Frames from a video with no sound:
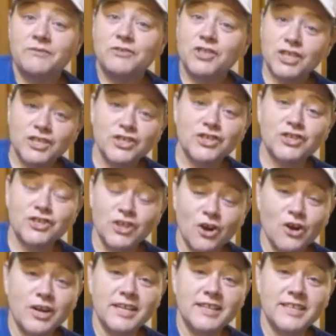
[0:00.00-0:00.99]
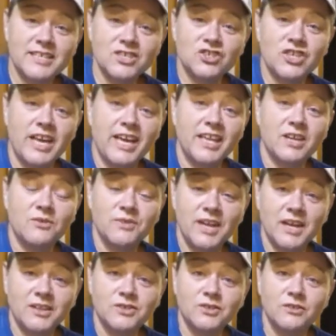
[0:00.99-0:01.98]
We've just started this channel
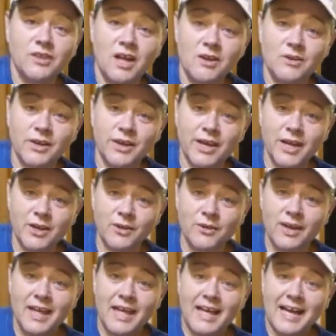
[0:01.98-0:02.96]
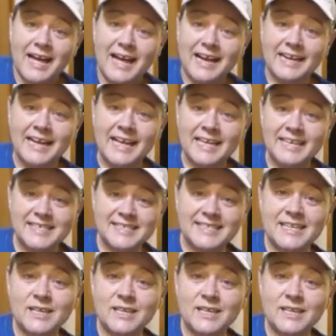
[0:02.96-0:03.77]
not too long ago. I kind of